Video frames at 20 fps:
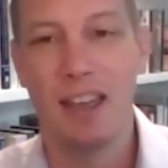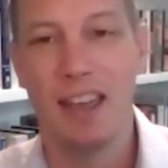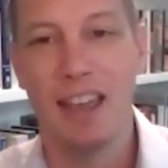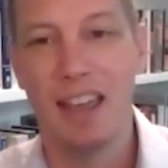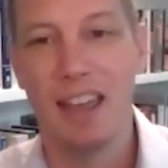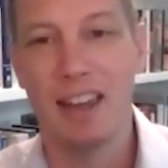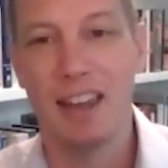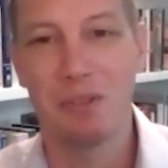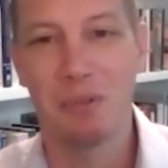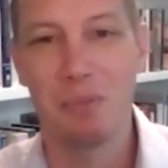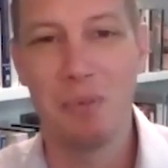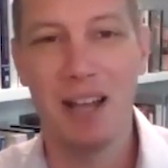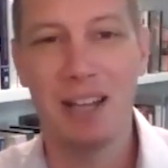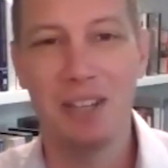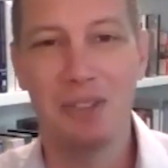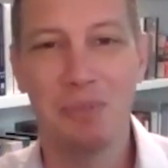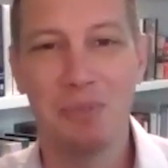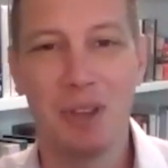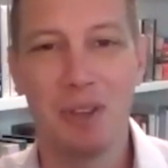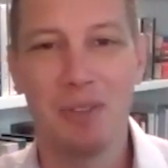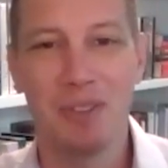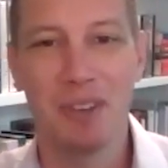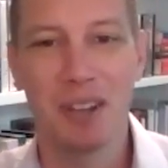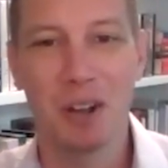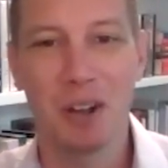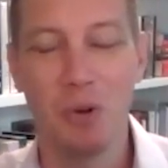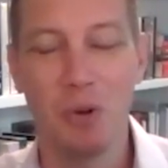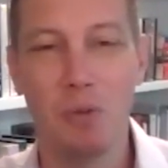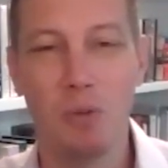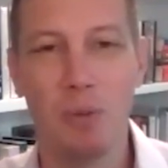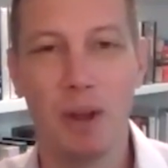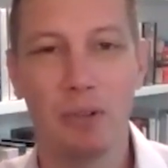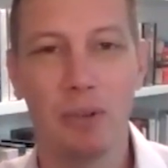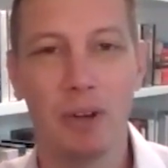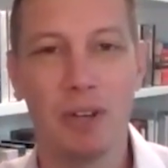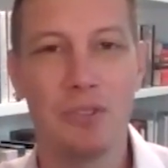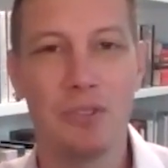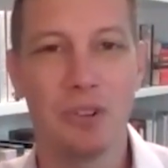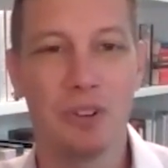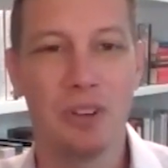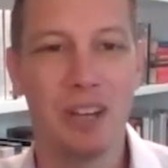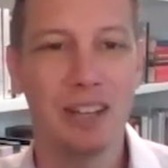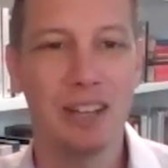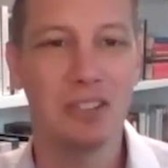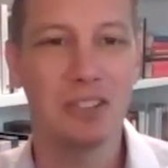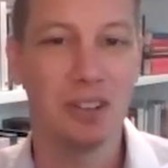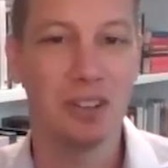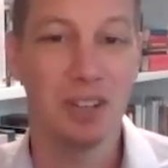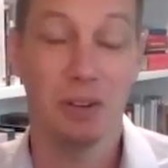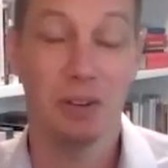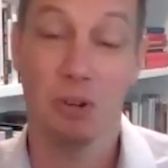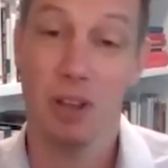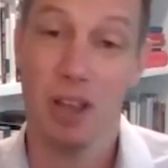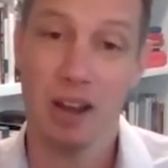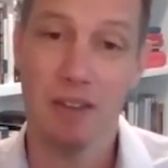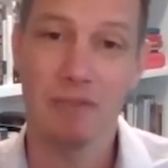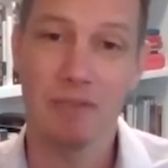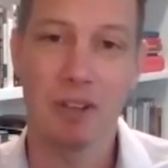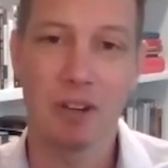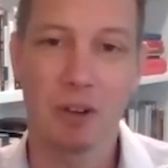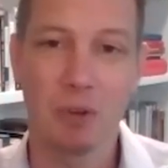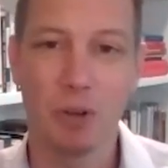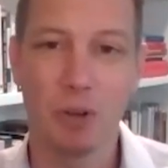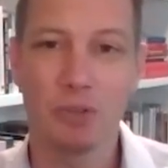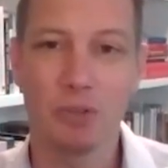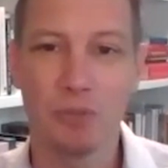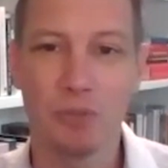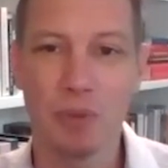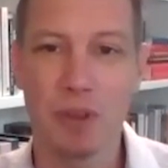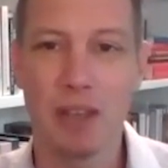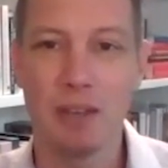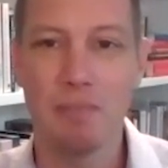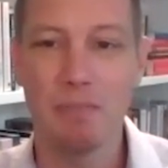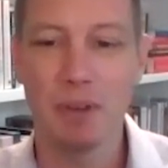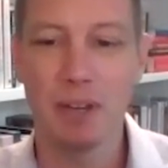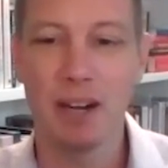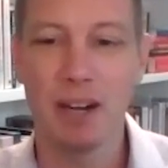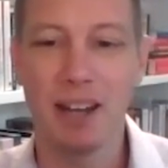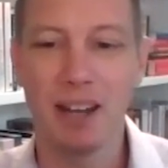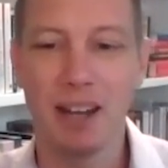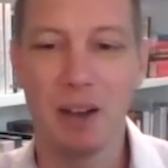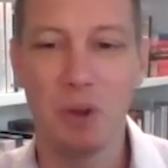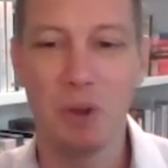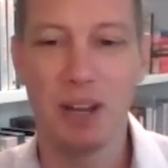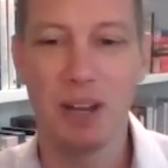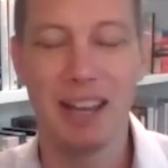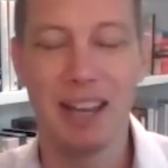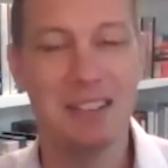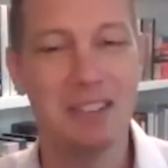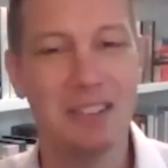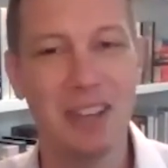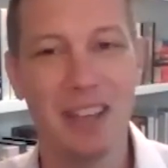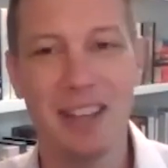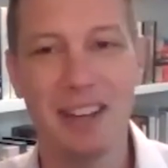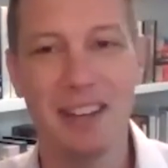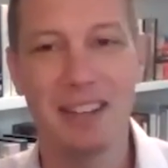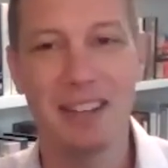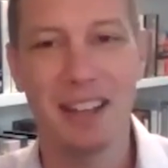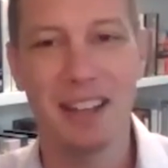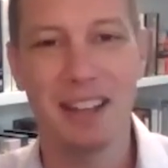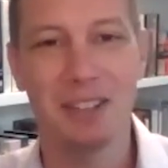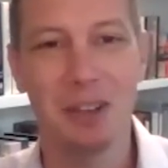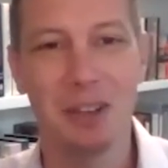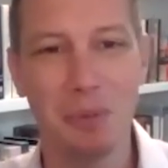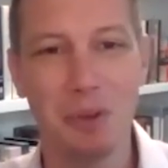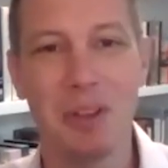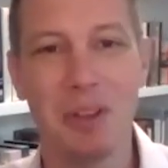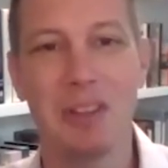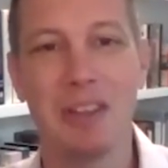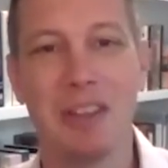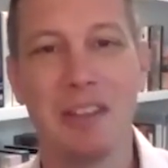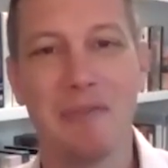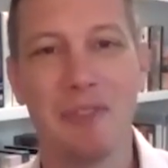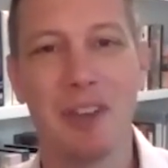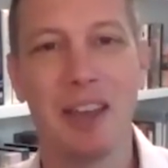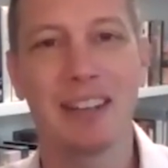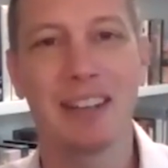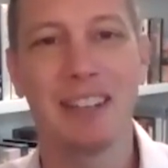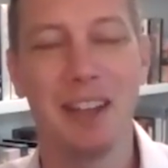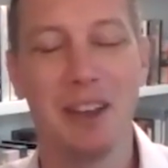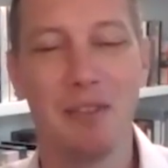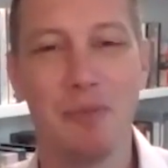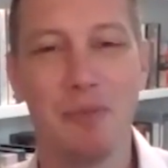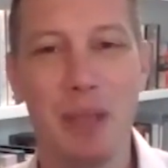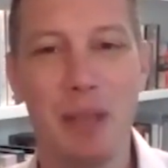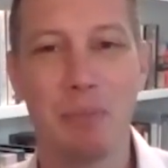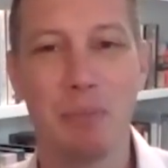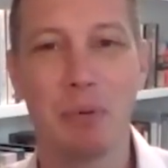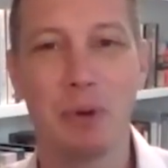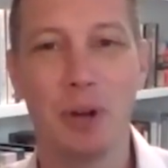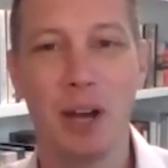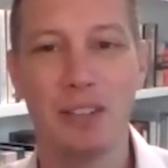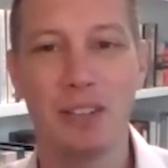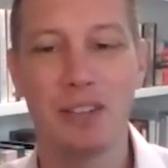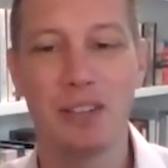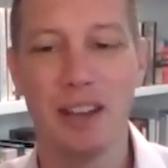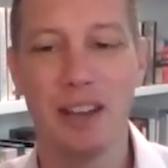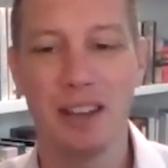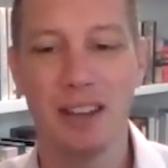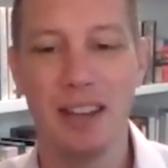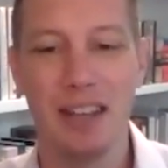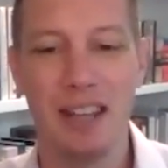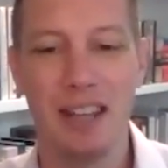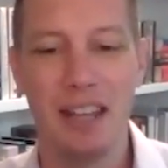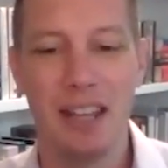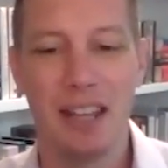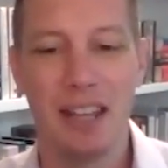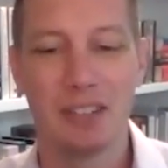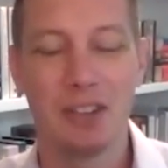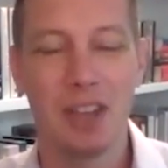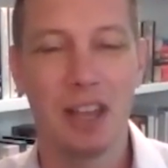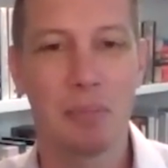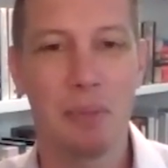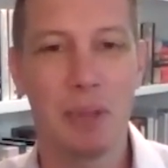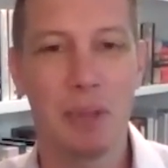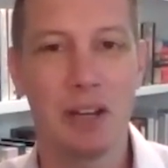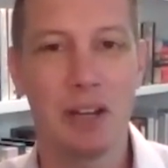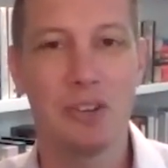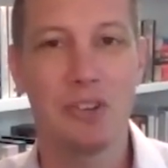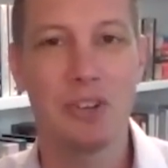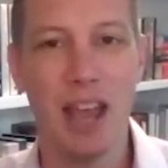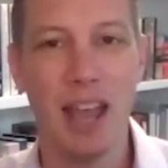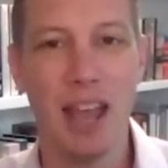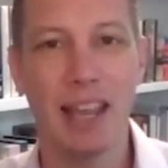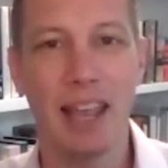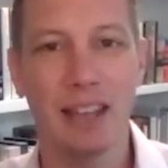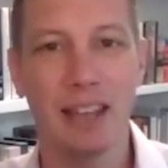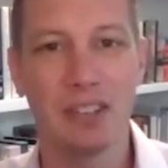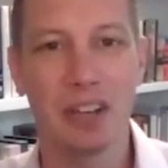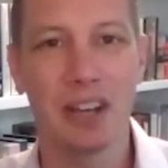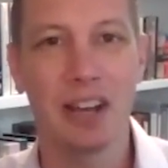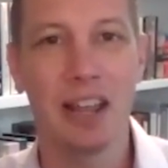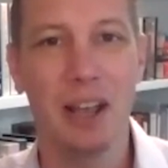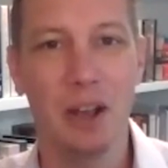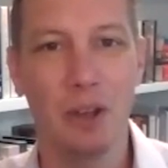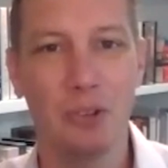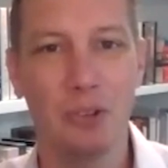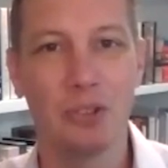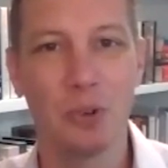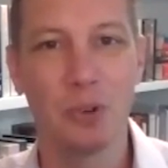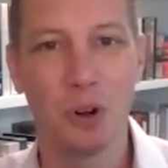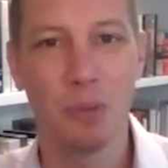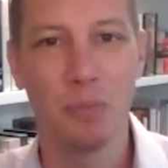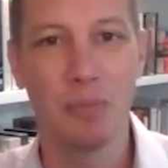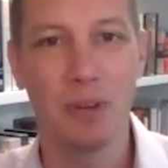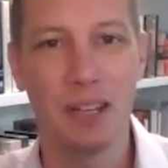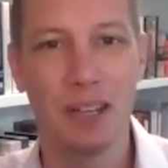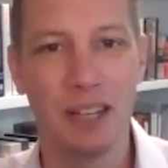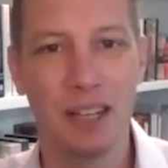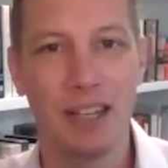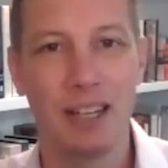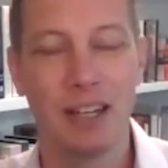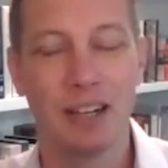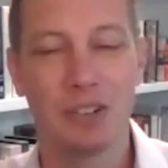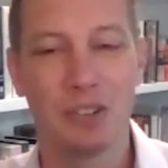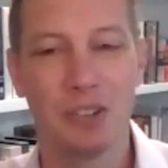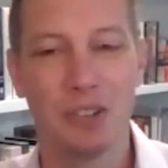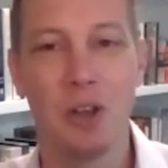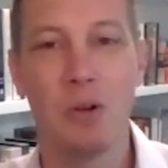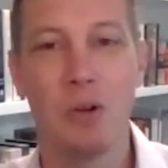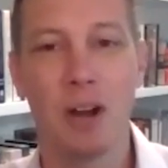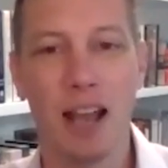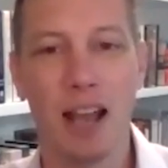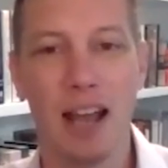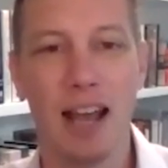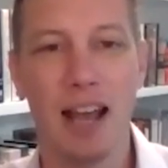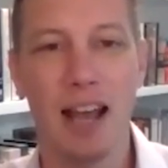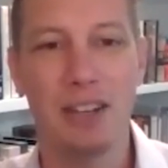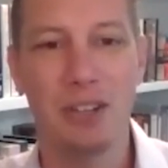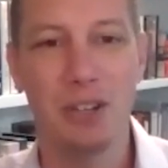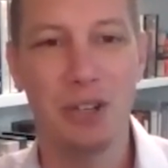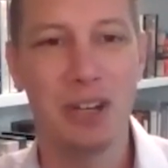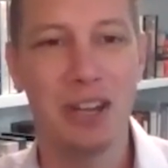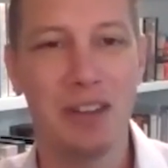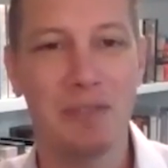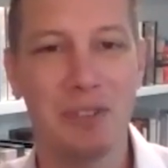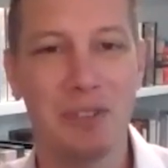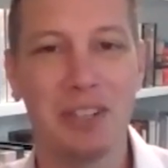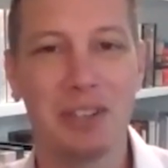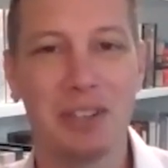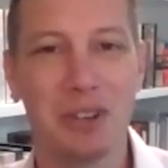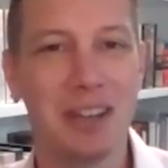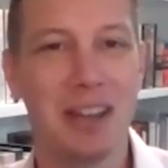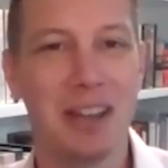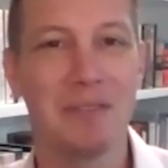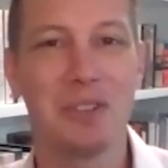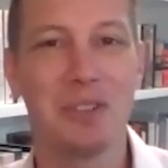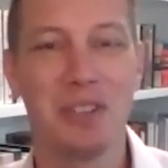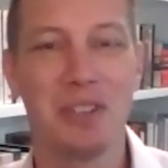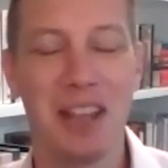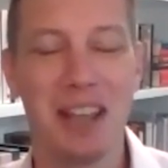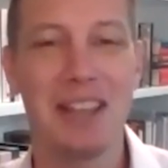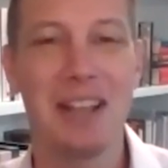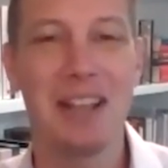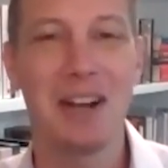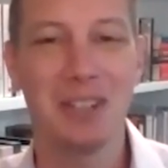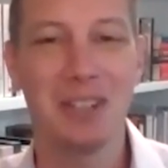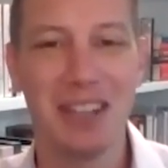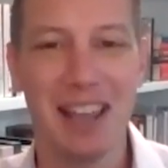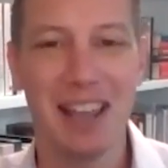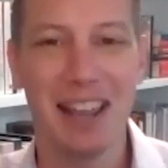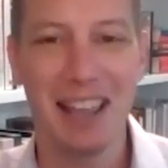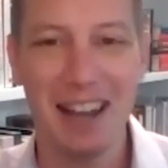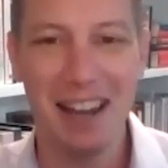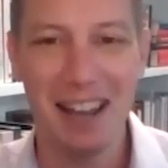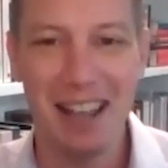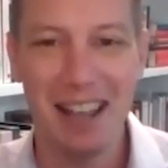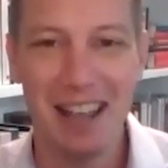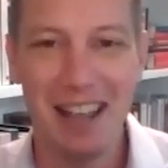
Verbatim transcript: And it reminds me of a quote by Richard Nixon. There were a lot of good quotes from him, but he said something to the effect of, being president is like being a jackass in a hailstorm. There's nowhere to hide. You just have to stand there and take it.